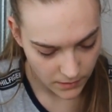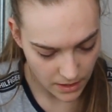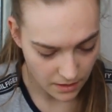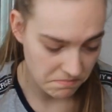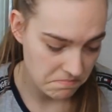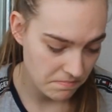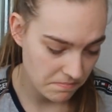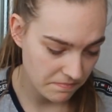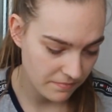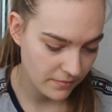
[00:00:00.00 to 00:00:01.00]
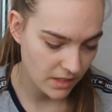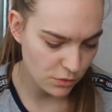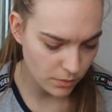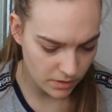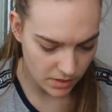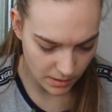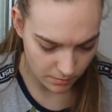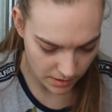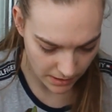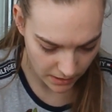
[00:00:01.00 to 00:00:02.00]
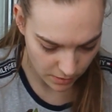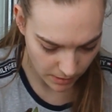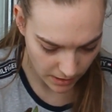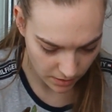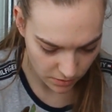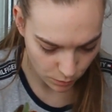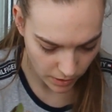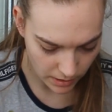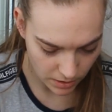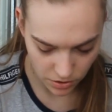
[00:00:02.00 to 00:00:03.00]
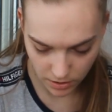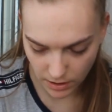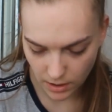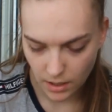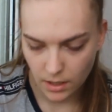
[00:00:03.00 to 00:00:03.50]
Yeah, this one seems like it's making some white actually.